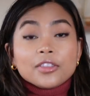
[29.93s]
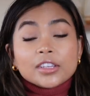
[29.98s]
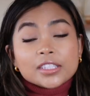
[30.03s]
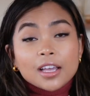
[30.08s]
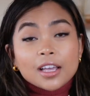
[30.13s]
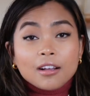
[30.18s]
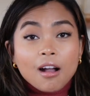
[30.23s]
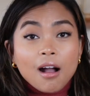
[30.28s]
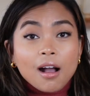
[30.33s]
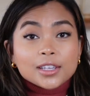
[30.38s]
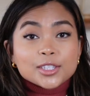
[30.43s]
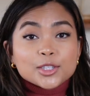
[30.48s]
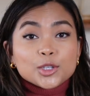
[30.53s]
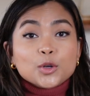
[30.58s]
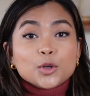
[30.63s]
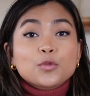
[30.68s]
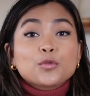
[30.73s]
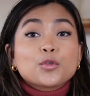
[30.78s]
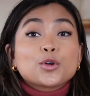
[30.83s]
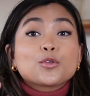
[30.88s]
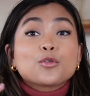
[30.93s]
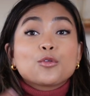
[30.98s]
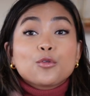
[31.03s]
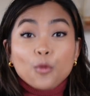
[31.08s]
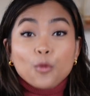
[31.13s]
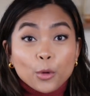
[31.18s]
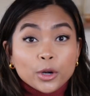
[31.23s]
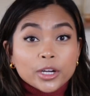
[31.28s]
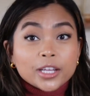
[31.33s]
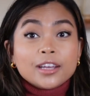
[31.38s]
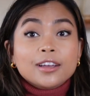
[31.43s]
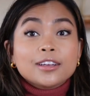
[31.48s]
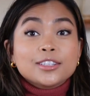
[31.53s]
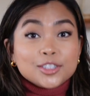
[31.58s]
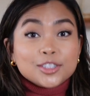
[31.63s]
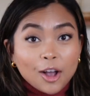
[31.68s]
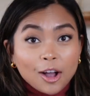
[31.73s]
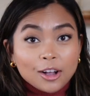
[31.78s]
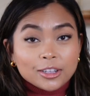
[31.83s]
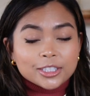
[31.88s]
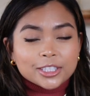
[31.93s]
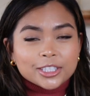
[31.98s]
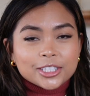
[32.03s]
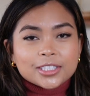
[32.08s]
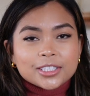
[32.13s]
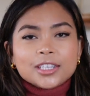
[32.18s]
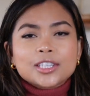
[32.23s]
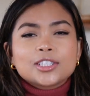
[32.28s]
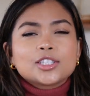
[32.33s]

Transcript: this at Costco for $40.